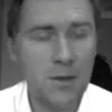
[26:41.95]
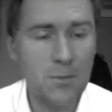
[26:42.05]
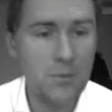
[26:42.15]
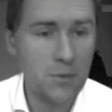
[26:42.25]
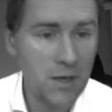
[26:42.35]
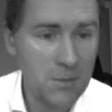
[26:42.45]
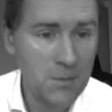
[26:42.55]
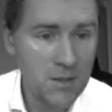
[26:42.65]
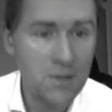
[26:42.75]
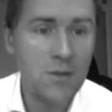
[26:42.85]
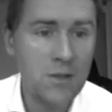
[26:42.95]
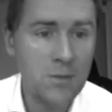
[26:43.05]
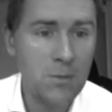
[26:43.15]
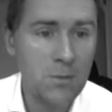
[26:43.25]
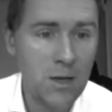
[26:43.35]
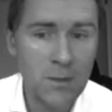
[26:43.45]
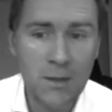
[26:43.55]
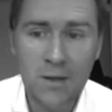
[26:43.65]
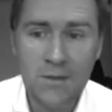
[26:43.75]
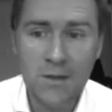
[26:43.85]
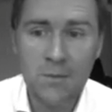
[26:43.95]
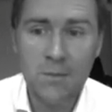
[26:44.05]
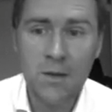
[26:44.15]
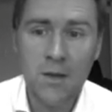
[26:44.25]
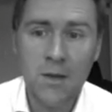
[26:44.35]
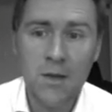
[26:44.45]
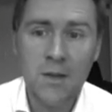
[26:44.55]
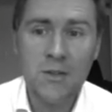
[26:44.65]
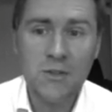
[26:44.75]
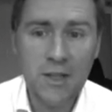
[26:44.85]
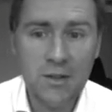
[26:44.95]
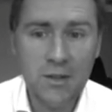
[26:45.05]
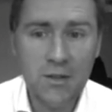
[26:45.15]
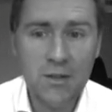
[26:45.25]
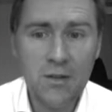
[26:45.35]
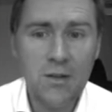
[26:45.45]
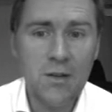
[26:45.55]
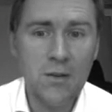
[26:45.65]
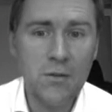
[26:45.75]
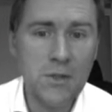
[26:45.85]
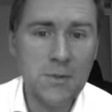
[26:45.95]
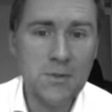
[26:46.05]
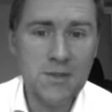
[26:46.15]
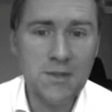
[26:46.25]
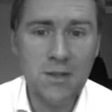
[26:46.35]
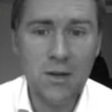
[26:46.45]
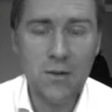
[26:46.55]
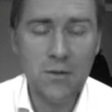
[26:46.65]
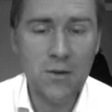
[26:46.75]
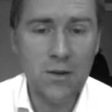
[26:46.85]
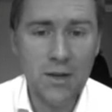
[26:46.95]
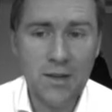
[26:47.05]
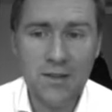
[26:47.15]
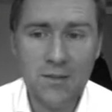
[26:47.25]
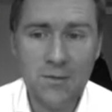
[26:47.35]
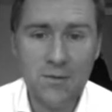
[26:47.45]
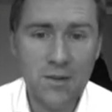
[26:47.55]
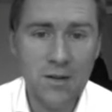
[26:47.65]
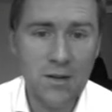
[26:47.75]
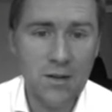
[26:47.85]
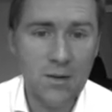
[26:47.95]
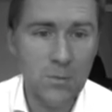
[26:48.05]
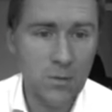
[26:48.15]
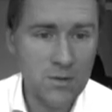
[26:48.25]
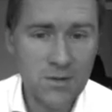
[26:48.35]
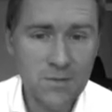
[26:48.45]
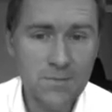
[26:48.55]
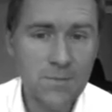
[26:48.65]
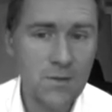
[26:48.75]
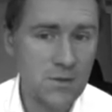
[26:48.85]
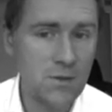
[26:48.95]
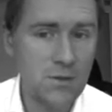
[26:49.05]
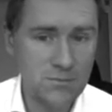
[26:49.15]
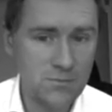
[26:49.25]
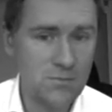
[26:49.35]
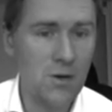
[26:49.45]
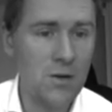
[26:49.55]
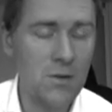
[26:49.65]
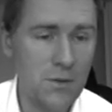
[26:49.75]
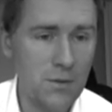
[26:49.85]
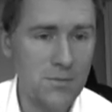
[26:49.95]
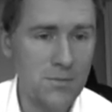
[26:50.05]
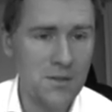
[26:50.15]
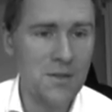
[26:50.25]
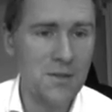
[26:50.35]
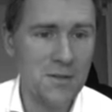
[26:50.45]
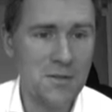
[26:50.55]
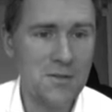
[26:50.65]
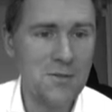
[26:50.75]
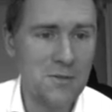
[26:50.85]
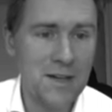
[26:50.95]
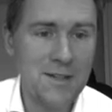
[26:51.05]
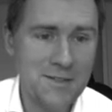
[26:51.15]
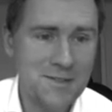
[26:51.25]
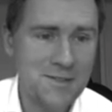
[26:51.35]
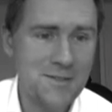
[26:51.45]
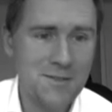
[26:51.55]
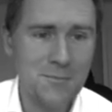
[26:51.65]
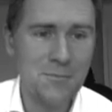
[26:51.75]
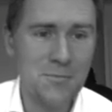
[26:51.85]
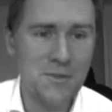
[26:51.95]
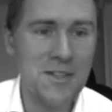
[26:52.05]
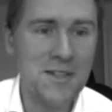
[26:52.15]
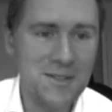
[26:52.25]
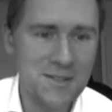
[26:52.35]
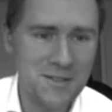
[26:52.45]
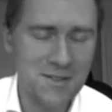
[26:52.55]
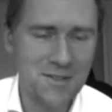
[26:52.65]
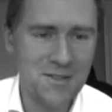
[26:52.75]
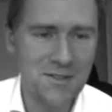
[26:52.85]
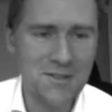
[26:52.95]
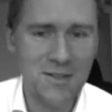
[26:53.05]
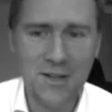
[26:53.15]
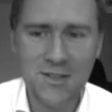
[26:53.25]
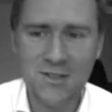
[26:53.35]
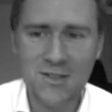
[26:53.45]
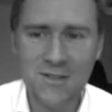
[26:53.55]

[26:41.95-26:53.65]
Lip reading: priming, I talked about priming last time, gender, the frequency of collocating words, so all of them in the right predicted direction.